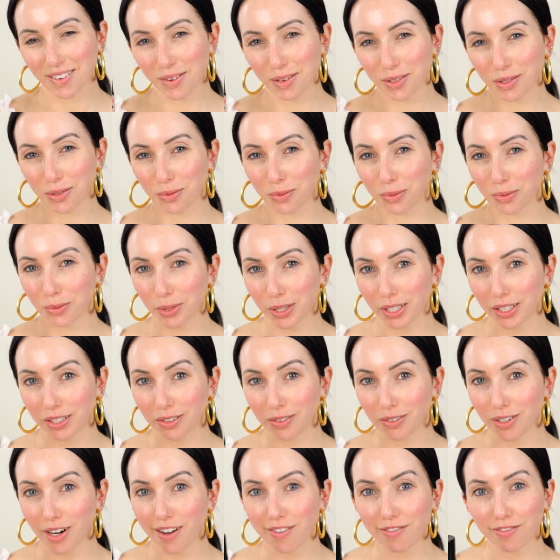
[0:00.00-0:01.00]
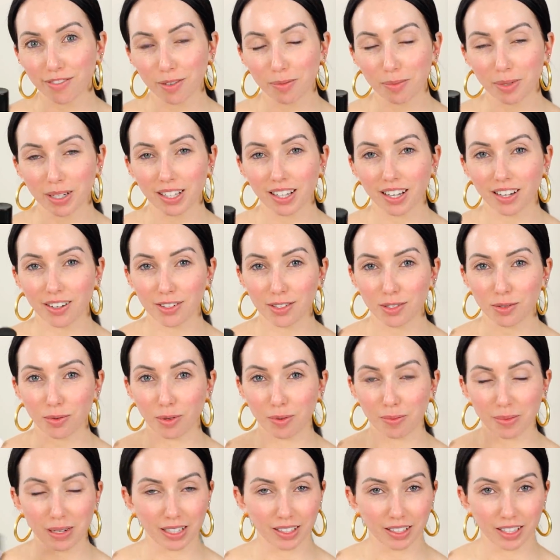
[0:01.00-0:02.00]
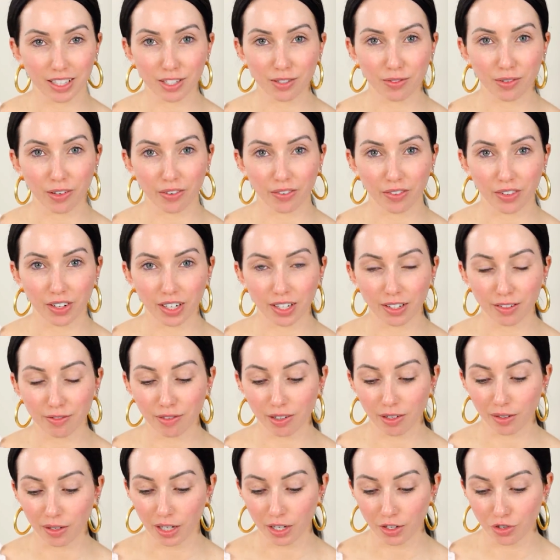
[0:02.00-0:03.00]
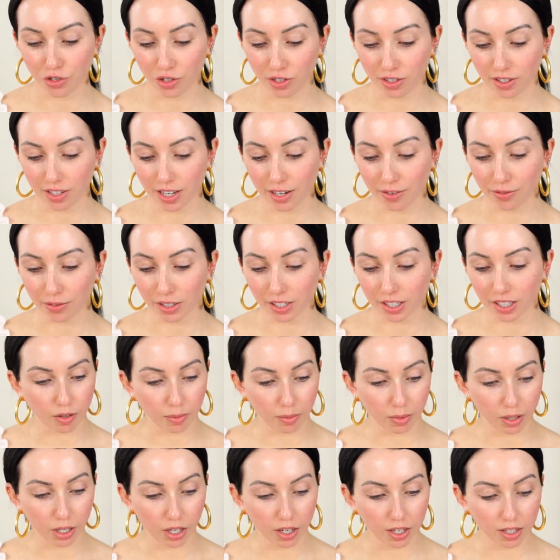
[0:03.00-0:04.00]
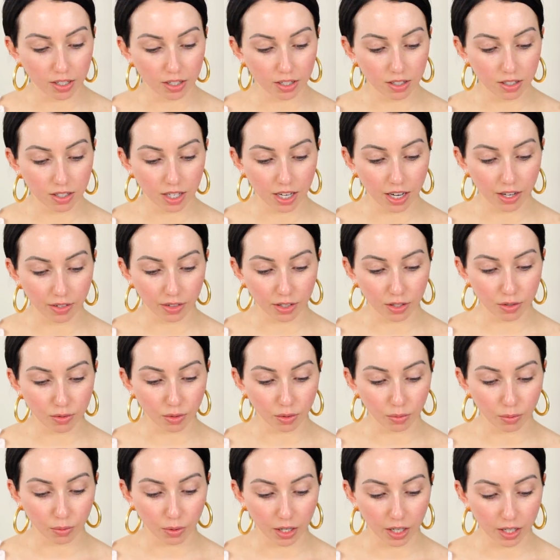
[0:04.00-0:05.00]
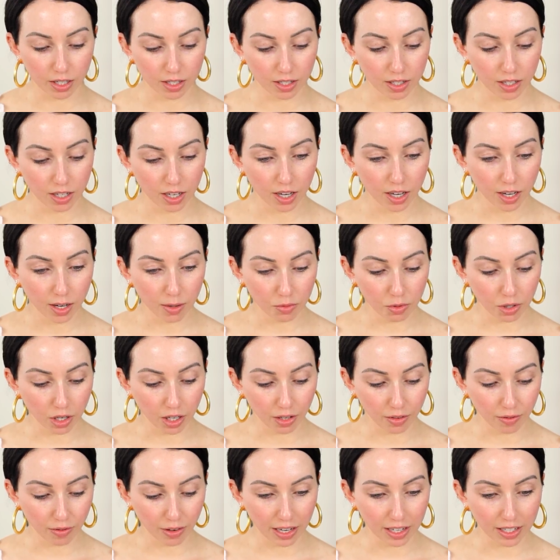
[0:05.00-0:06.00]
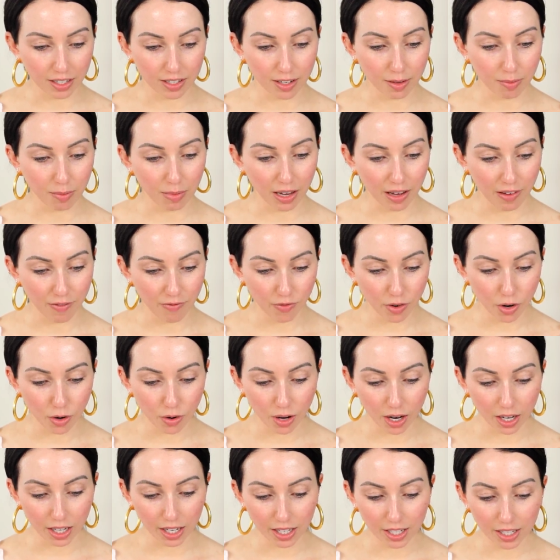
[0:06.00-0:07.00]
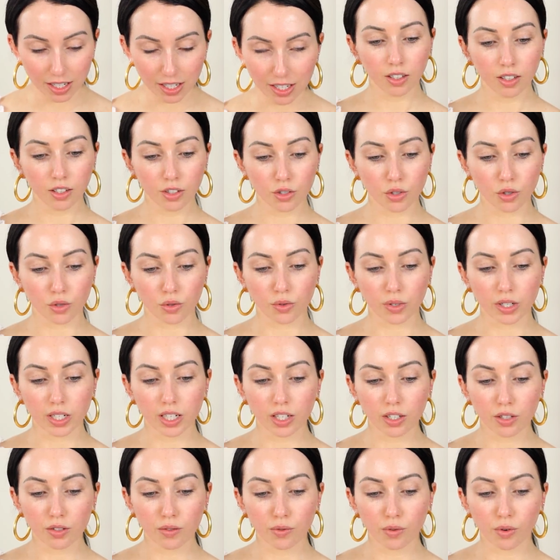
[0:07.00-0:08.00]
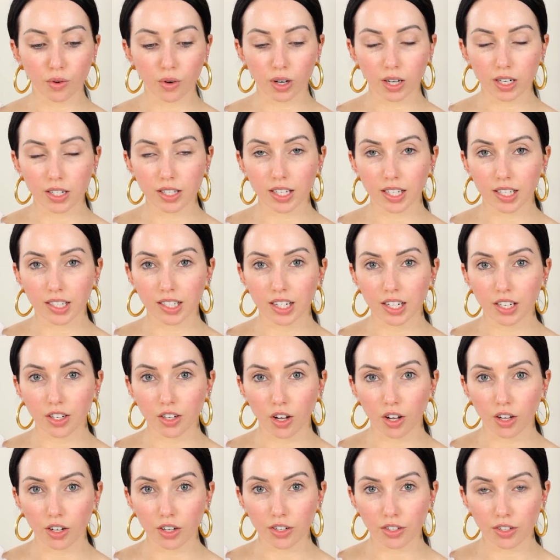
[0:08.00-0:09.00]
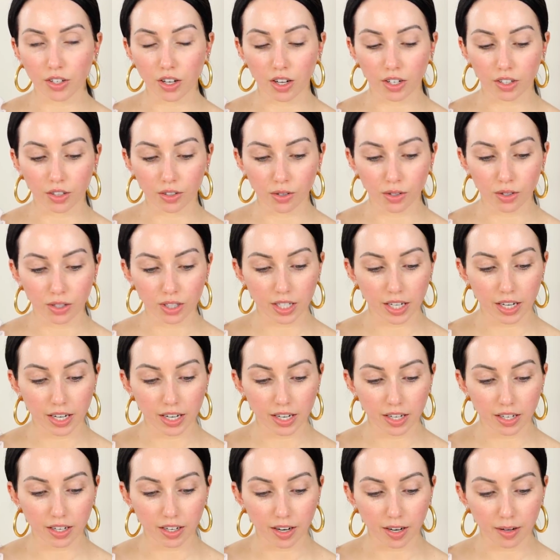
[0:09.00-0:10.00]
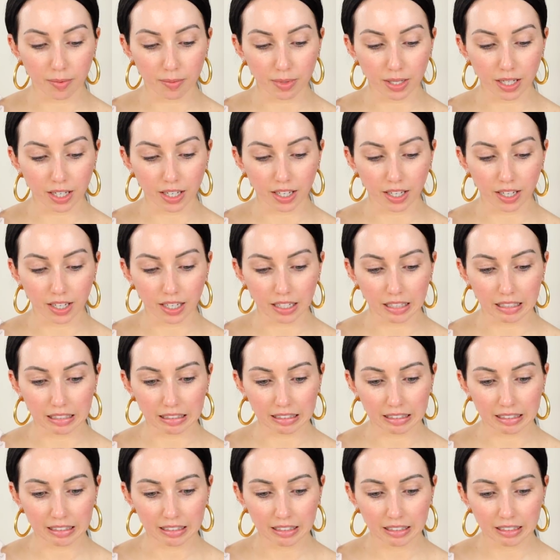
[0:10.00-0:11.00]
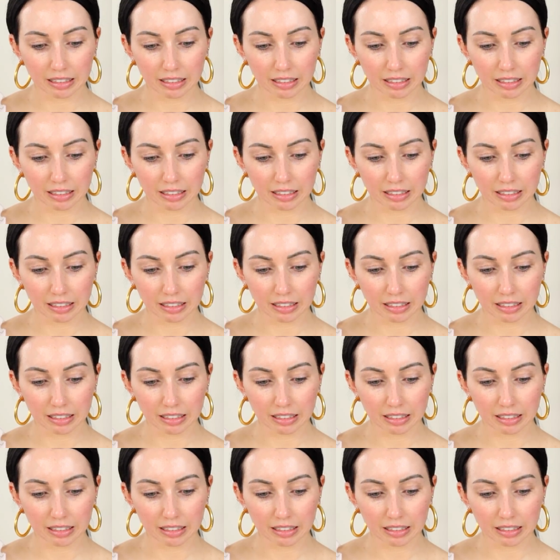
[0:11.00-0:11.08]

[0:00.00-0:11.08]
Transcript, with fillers: was real rough for me. That's one of my least favorite foundations ever. So I'm curious to see how this one works. I'm trying to find some info on it. So this retails for sixteen dollars on Ulta. It comes in